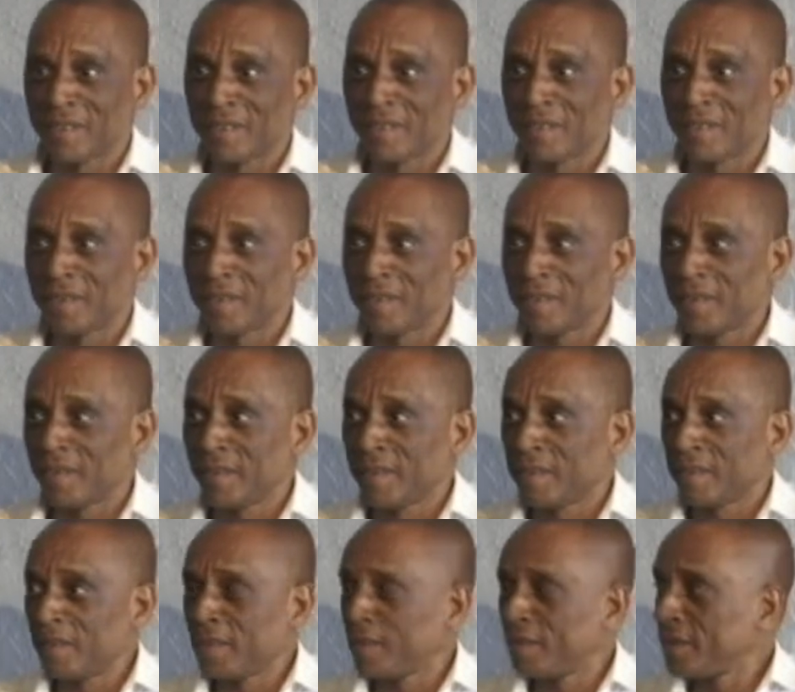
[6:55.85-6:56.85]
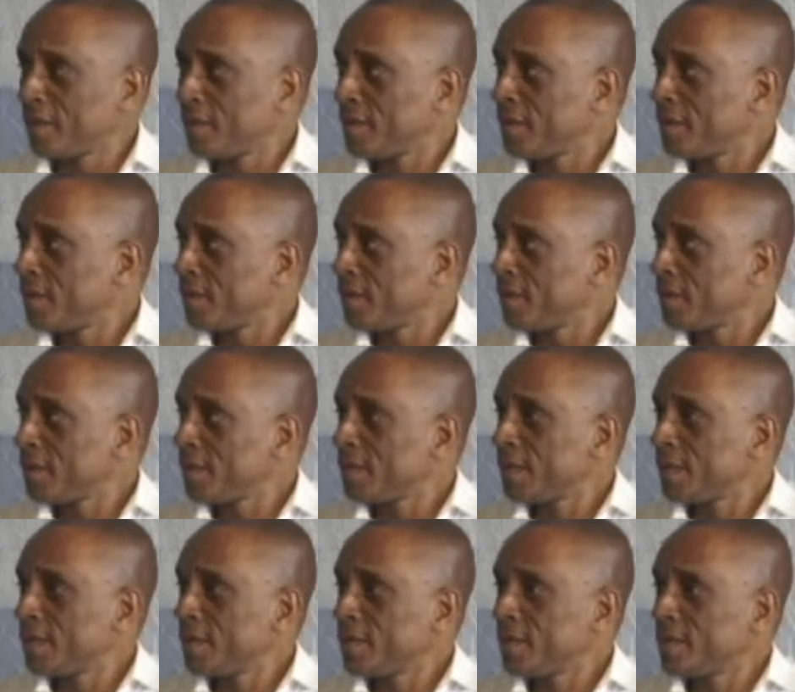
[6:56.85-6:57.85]

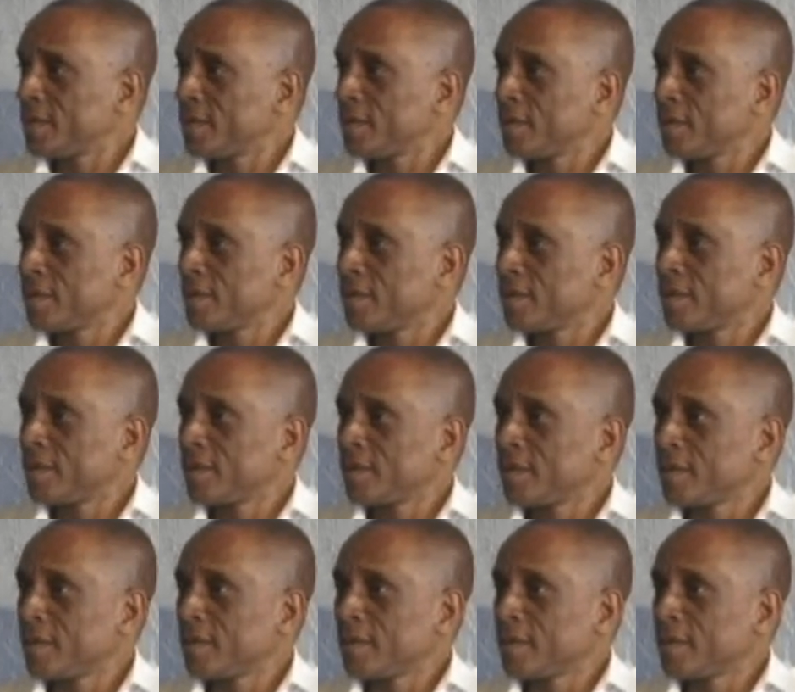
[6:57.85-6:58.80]
[no speech]